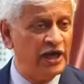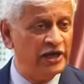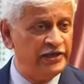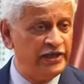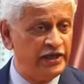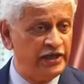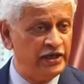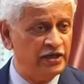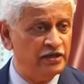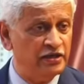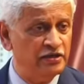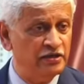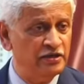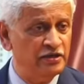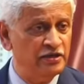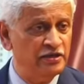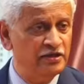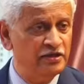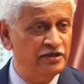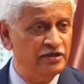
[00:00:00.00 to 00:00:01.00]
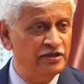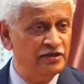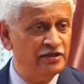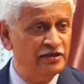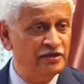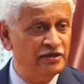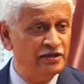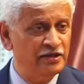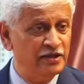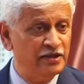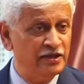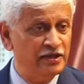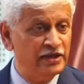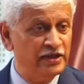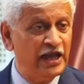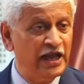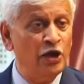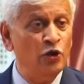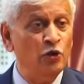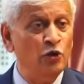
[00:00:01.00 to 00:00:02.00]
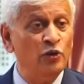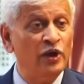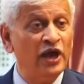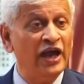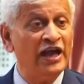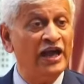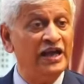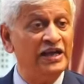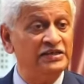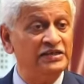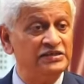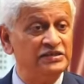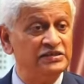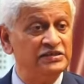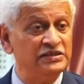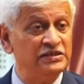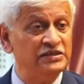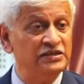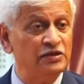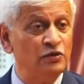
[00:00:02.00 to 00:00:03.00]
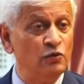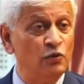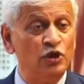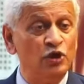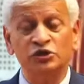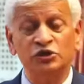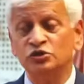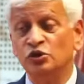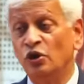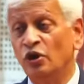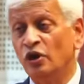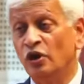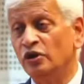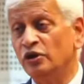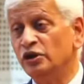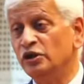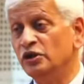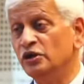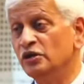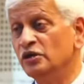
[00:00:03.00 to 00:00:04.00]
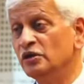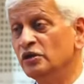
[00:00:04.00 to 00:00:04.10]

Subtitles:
or Mali, now has what is called,